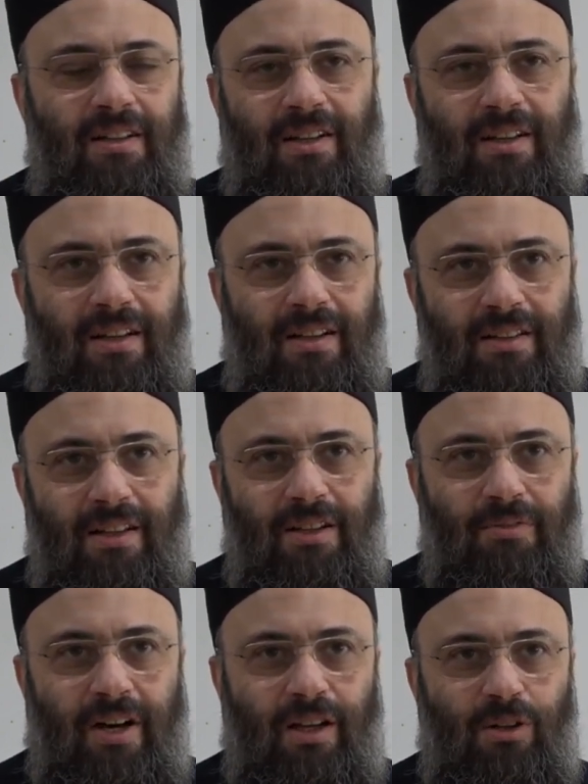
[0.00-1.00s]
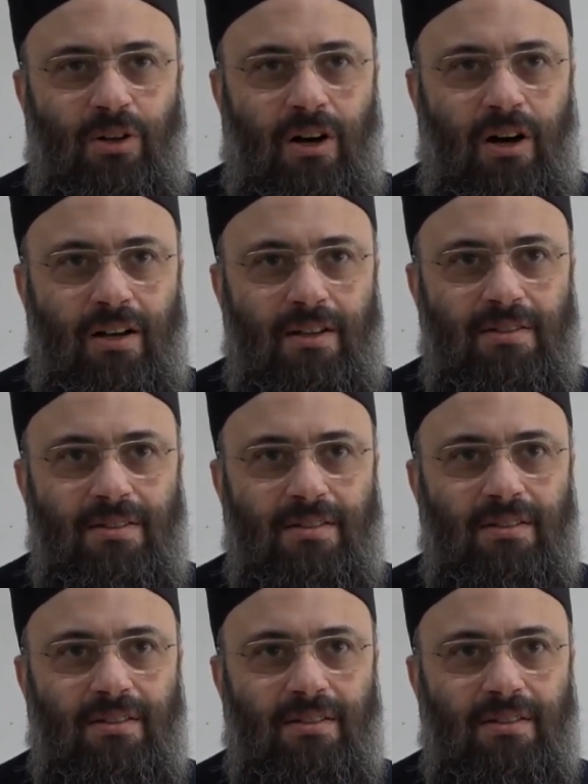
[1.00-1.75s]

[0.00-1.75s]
the divine cause,